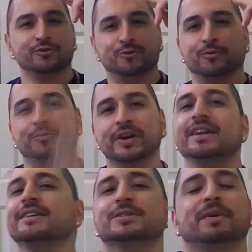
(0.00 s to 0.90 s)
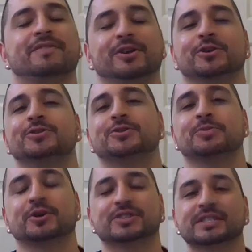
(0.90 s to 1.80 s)
Greetings, my fellow YouTube
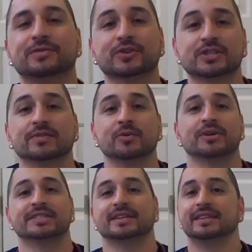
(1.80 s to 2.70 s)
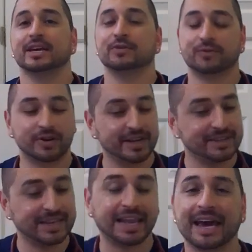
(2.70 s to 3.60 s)
nurses. First off, I want to say thank you for hitting
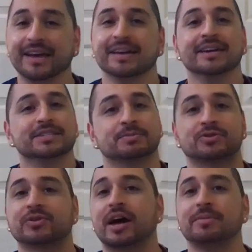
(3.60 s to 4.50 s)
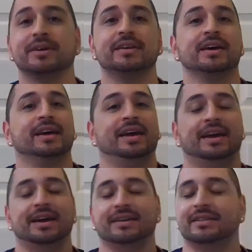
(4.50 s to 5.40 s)
the like, subscribing,
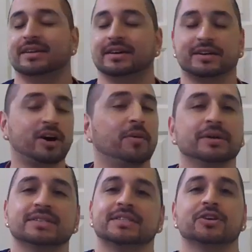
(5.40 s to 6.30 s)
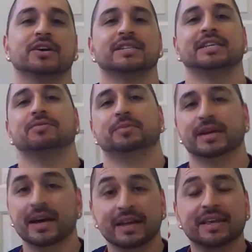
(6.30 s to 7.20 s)
and uh, comments that you guys leaving
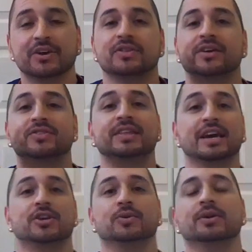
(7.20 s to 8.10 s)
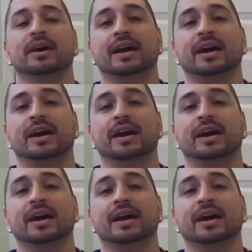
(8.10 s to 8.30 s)
me. Thank you, thank you, thank you.